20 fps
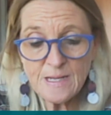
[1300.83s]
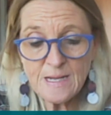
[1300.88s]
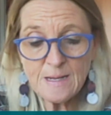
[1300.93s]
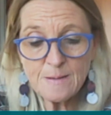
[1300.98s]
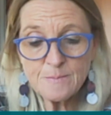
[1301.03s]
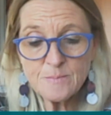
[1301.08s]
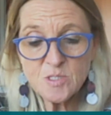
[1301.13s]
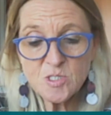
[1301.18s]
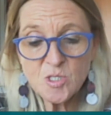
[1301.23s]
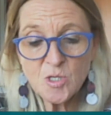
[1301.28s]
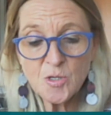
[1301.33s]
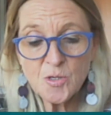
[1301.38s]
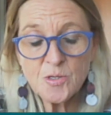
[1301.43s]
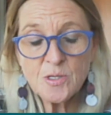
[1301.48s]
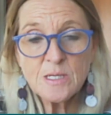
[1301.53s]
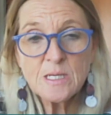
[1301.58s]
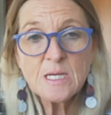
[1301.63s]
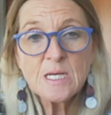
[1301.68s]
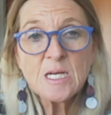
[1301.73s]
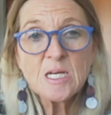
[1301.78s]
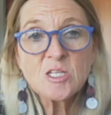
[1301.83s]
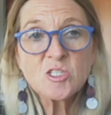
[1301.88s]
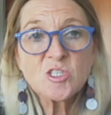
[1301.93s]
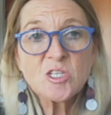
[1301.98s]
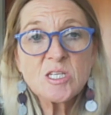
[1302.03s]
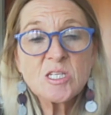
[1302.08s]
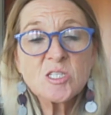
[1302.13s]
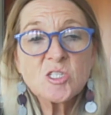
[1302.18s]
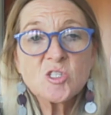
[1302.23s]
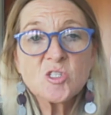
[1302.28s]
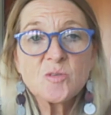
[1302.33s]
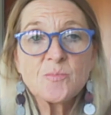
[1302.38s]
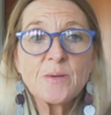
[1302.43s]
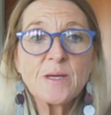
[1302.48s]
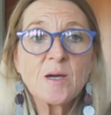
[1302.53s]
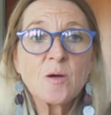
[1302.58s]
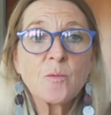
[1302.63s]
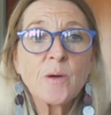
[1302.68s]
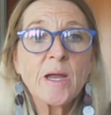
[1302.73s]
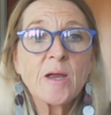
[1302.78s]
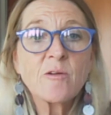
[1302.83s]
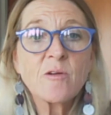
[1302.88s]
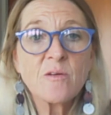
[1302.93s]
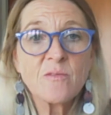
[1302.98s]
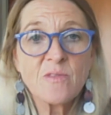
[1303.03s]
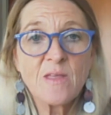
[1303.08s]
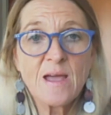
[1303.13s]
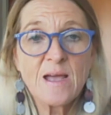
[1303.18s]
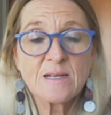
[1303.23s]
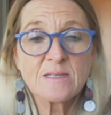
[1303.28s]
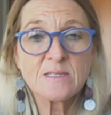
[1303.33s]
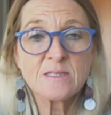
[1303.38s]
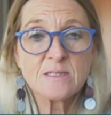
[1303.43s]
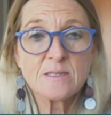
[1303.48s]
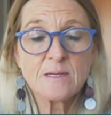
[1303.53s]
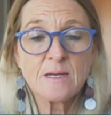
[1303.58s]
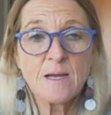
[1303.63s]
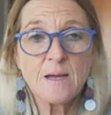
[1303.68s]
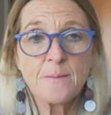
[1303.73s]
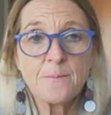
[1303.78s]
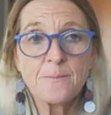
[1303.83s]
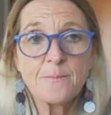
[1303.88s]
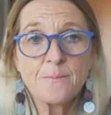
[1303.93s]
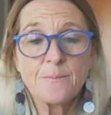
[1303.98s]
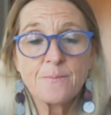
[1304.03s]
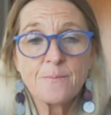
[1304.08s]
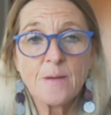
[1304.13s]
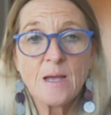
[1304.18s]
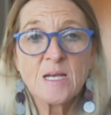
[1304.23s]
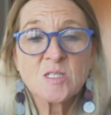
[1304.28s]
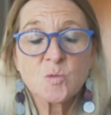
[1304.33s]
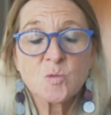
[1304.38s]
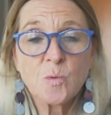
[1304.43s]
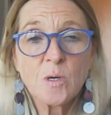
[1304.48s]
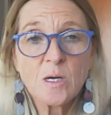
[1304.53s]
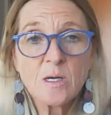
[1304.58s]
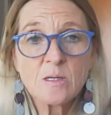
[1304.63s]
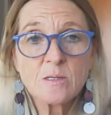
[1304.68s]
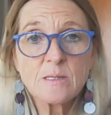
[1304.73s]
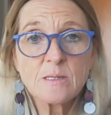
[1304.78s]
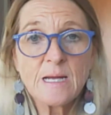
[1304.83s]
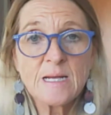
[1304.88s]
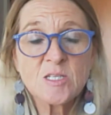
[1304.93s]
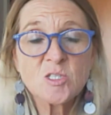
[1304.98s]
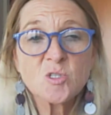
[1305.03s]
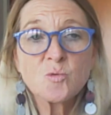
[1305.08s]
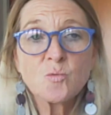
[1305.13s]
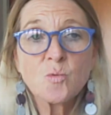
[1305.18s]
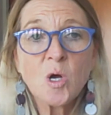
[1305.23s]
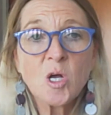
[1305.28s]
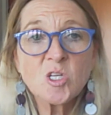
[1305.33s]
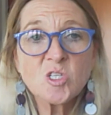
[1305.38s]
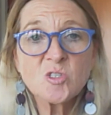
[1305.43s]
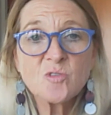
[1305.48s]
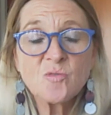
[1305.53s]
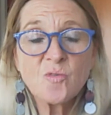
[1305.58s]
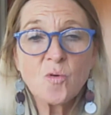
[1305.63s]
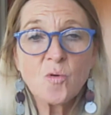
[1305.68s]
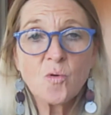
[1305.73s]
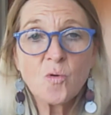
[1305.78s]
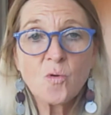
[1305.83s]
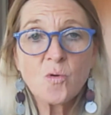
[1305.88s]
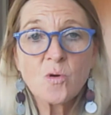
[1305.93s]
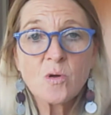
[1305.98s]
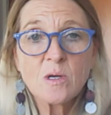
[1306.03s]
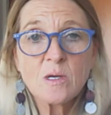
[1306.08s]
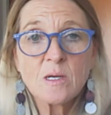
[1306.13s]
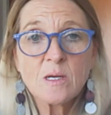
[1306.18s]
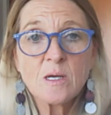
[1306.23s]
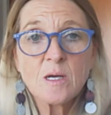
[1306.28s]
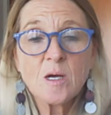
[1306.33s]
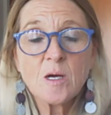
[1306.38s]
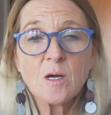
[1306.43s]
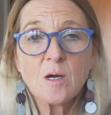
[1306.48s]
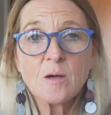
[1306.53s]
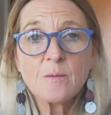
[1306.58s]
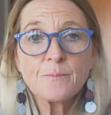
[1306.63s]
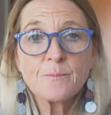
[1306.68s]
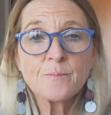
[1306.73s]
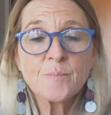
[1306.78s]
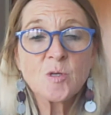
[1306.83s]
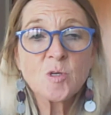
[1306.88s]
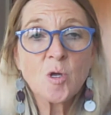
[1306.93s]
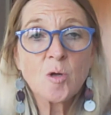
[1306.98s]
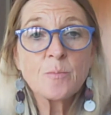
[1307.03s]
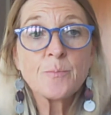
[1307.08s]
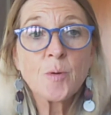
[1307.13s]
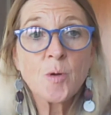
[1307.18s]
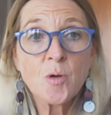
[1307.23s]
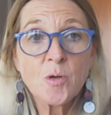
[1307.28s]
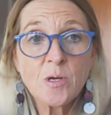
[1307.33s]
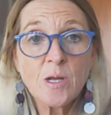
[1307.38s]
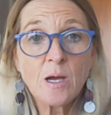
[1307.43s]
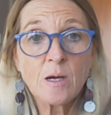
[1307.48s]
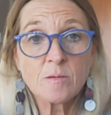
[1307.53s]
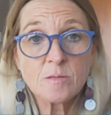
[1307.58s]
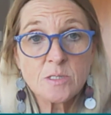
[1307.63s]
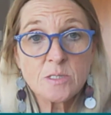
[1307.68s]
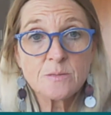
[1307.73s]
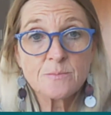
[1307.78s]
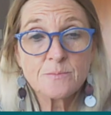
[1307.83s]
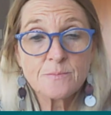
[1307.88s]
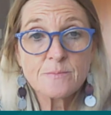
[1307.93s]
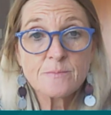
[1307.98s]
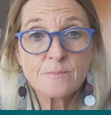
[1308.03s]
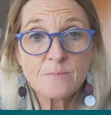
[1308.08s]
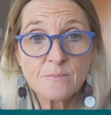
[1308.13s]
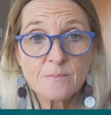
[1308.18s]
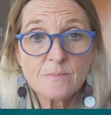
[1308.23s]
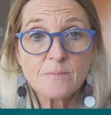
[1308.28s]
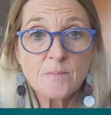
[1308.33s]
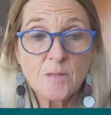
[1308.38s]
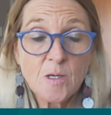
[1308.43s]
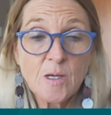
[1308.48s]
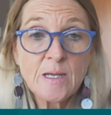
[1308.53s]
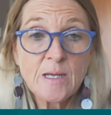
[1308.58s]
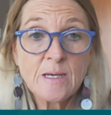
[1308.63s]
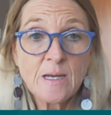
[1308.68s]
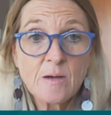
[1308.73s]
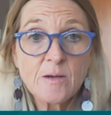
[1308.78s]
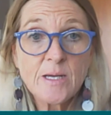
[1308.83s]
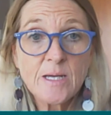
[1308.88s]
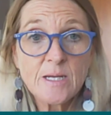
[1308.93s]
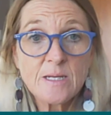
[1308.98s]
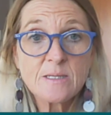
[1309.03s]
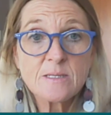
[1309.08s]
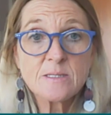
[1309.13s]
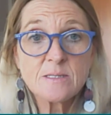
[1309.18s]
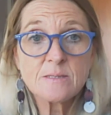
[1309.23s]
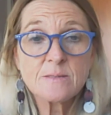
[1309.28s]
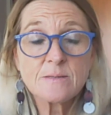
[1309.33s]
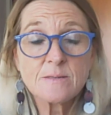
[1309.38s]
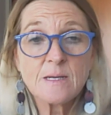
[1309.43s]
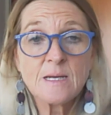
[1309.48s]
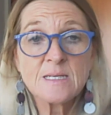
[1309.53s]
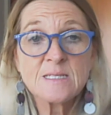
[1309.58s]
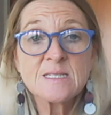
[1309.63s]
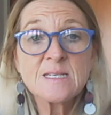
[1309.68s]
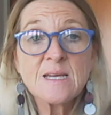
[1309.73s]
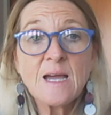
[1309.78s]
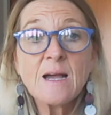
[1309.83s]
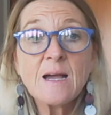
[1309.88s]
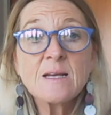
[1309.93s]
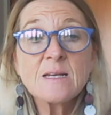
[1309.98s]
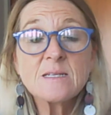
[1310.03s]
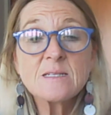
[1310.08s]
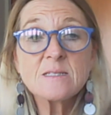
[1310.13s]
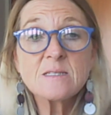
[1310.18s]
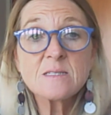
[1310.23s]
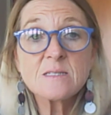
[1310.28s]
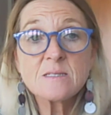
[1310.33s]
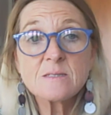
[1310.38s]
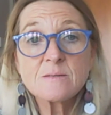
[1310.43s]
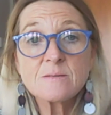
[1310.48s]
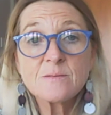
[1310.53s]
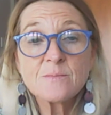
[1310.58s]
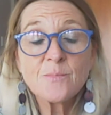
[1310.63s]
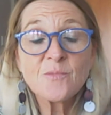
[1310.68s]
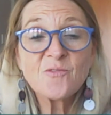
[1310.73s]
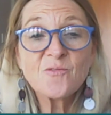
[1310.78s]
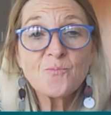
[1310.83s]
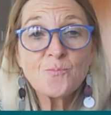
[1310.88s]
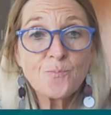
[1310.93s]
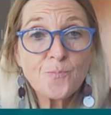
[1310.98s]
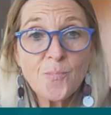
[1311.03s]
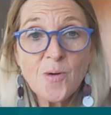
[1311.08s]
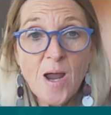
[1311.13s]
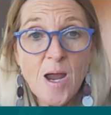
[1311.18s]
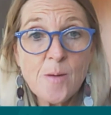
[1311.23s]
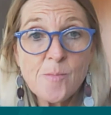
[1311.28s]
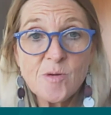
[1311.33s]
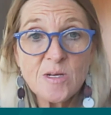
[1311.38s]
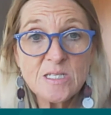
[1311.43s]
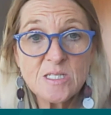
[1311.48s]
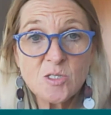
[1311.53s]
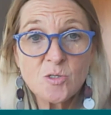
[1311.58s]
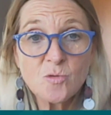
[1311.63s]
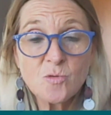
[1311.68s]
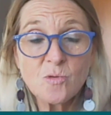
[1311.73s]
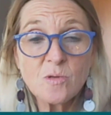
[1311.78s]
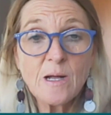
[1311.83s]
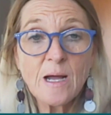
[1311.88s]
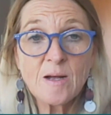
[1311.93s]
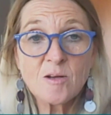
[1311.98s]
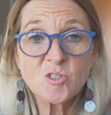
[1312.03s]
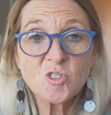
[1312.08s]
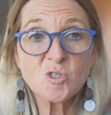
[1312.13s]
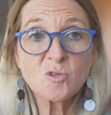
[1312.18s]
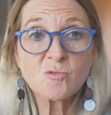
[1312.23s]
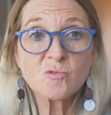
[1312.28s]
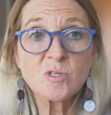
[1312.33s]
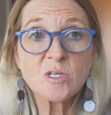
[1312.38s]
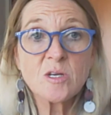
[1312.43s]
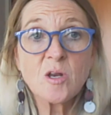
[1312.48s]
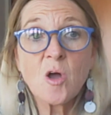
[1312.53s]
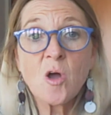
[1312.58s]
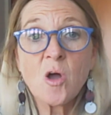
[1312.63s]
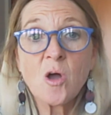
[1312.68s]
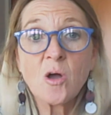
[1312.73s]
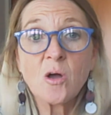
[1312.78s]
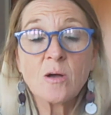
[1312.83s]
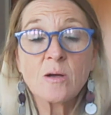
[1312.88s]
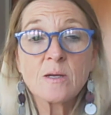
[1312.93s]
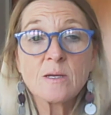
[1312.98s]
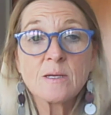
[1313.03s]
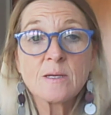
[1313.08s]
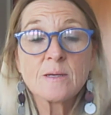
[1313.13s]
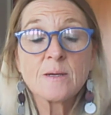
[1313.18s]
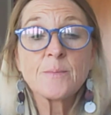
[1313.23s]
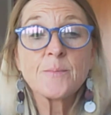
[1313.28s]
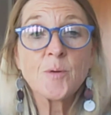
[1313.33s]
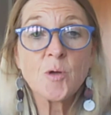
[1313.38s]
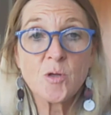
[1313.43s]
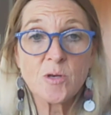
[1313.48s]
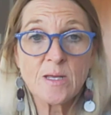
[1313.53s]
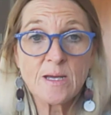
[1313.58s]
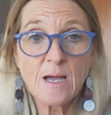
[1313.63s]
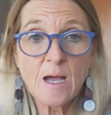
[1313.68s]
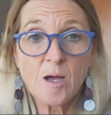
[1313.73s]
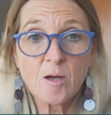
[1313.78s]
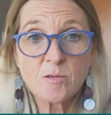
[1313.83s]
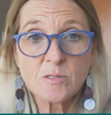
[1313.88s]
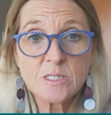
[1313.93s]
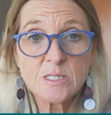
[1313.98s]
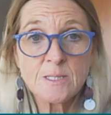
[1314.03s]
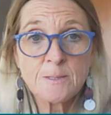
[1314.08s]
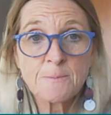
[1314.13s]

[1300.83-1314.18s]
So just to be aware of that as well, and to watch for, burnout in our kids. As young as primary school, our children are burning out.